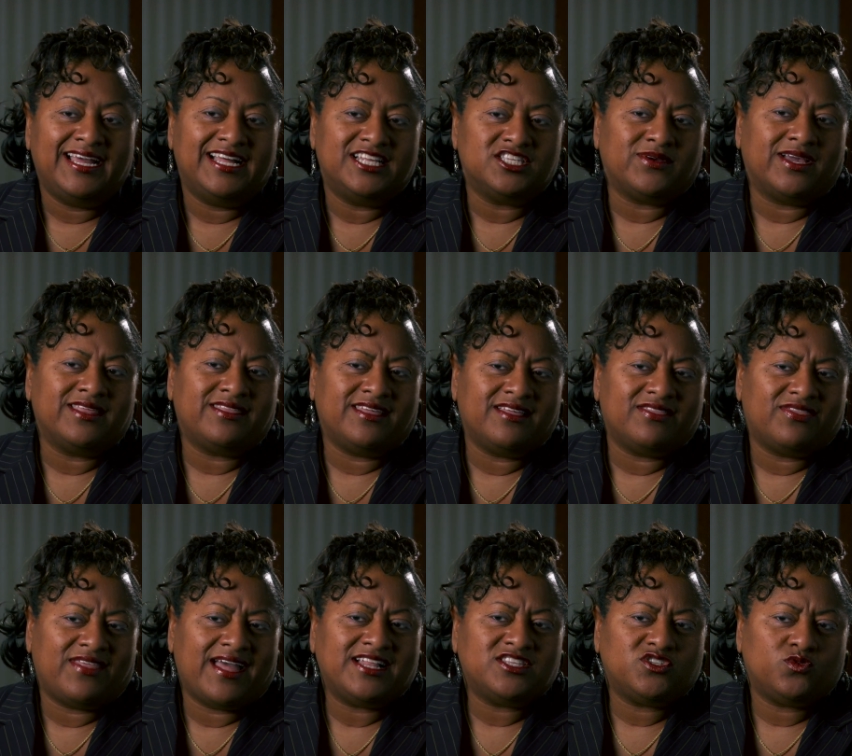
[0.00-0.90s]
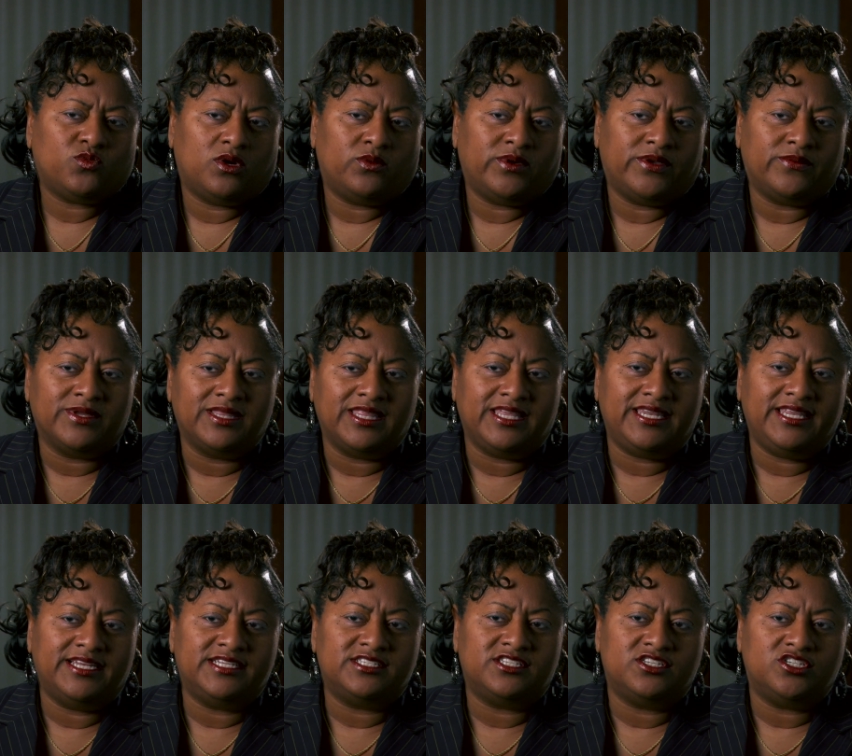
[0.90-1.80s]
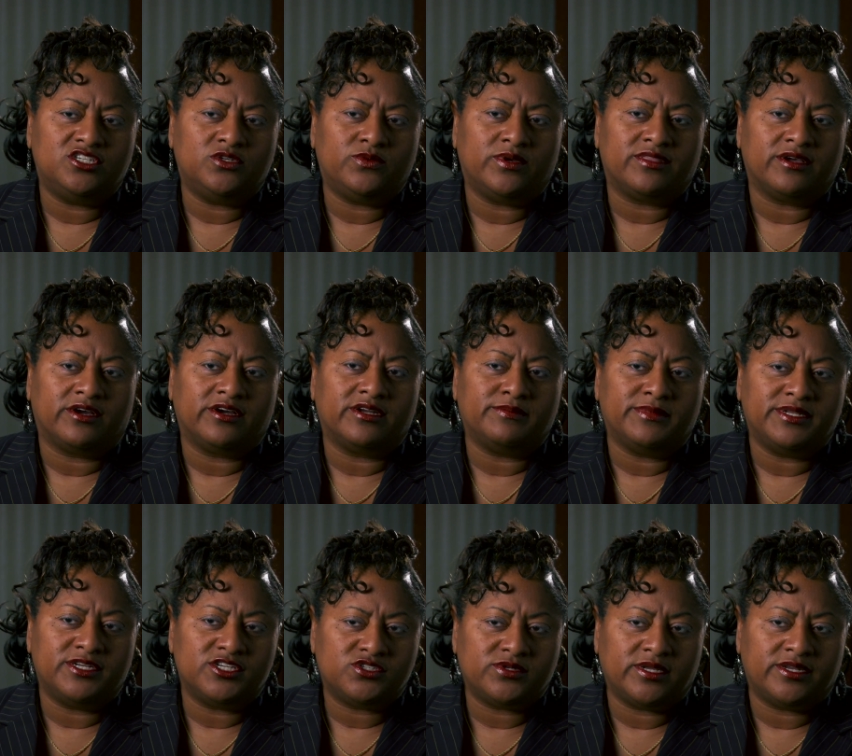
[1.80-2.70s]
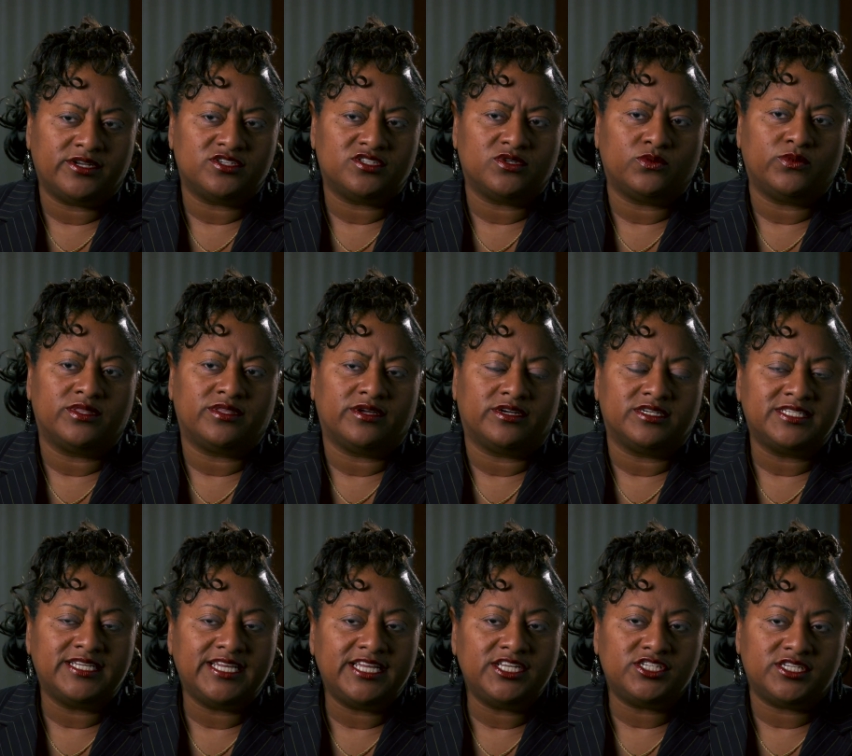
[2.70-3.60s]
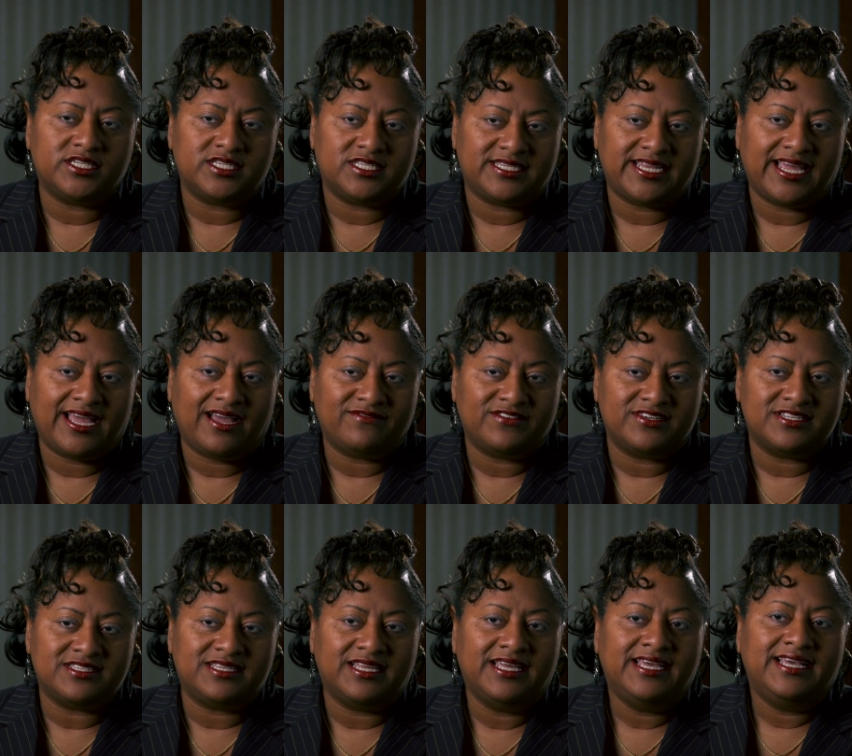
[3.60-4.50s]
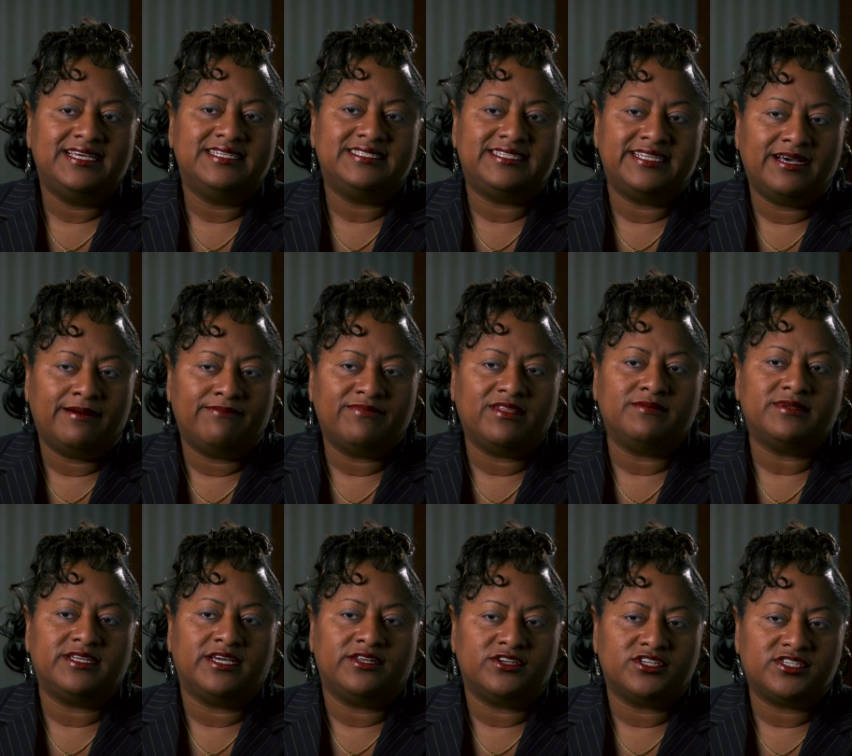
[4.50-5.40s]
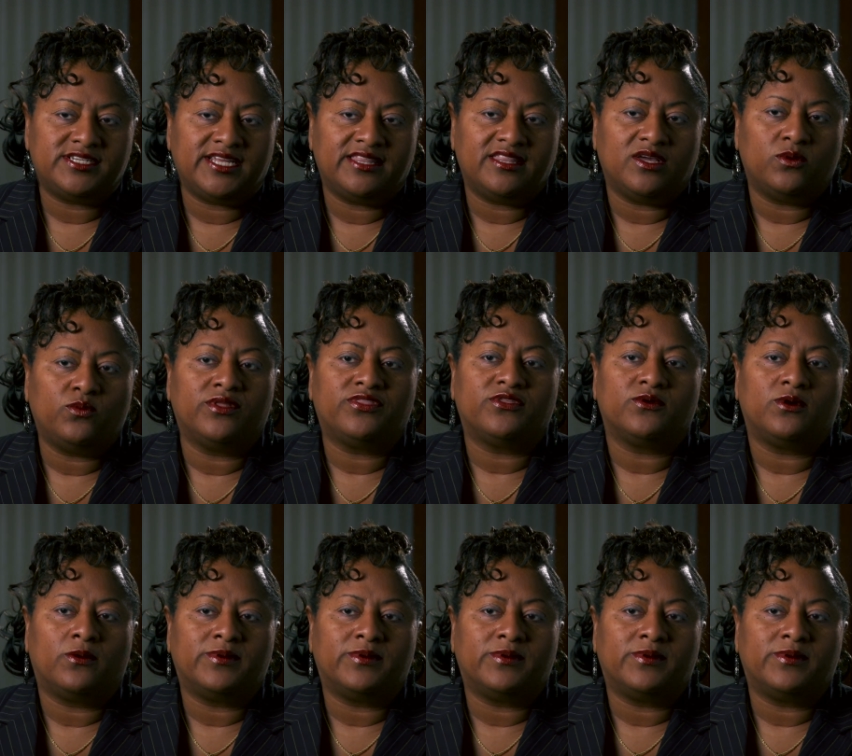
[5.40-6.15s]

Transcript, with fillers: And so I think that's what we really needed to do with our administrators and with our teaching staff, is to help them to understand that what they're